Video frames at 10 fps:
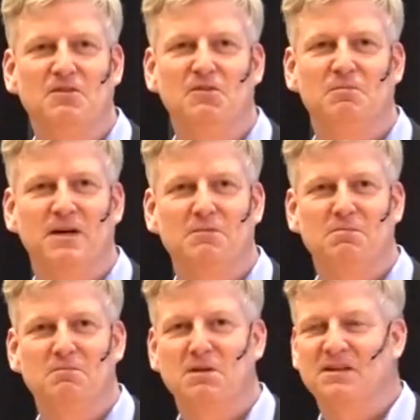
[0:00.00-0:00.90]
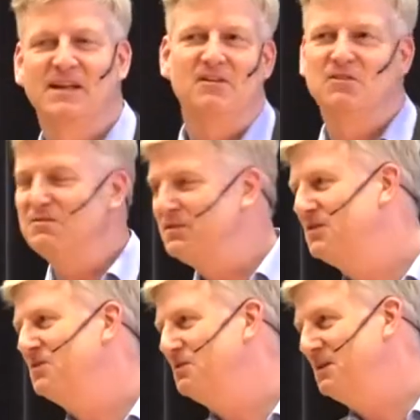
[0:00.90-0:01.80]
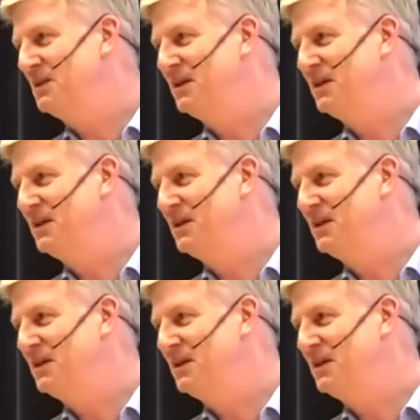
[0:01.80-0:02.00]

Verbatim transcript: newspaper, but that has nothing to do with